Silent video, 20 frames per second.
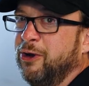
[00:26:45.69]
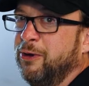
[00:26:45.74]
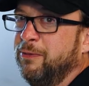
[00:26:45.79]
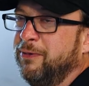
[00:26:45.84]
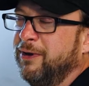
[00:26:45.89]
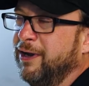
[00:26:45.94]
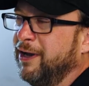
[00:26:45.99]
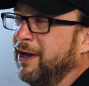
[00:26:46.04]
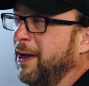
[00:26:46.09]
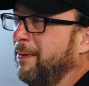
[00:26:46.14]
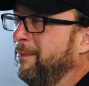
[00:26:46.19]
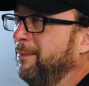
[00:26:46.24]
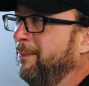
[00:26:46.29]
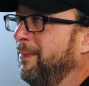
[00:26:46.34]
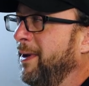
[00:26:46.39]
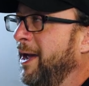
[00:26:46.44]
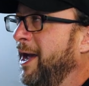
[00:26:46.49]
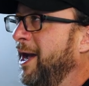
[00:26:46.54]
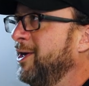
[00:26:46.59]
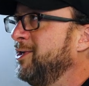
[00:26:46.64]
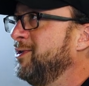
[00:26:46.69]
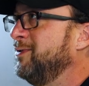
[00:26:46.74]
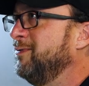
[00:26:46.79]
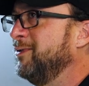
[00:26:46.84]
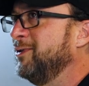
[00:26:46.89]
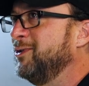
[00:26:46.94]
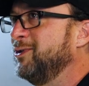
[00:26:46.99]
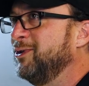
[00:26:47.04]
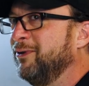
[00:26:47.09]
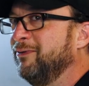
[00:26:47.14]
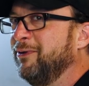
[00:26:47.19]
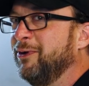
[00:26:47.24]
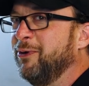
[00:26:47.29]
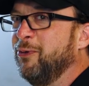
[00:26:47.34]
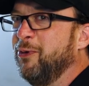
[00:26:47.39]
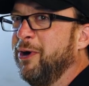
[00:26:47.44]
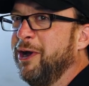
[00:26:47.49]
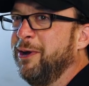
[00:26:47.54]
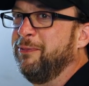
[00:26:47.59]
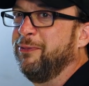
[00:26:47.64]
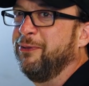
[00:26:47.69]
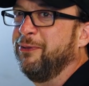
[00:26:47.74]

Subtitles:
opened, I got bashed for serving white